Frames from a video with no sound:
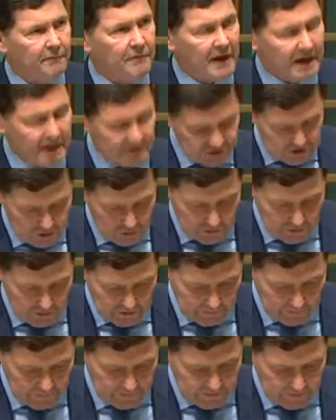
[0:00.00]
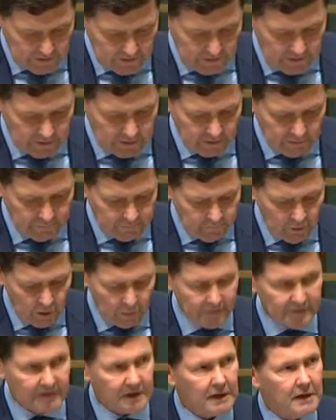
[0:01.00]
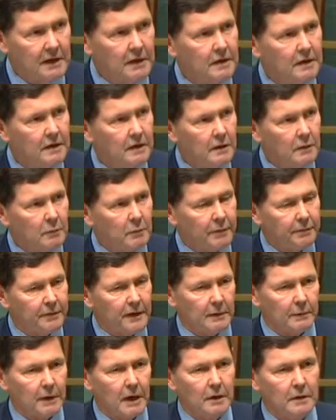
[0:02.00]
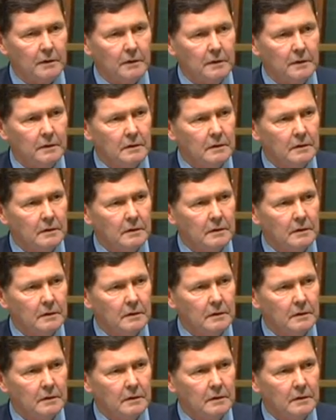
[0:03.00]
their children in conformity with their own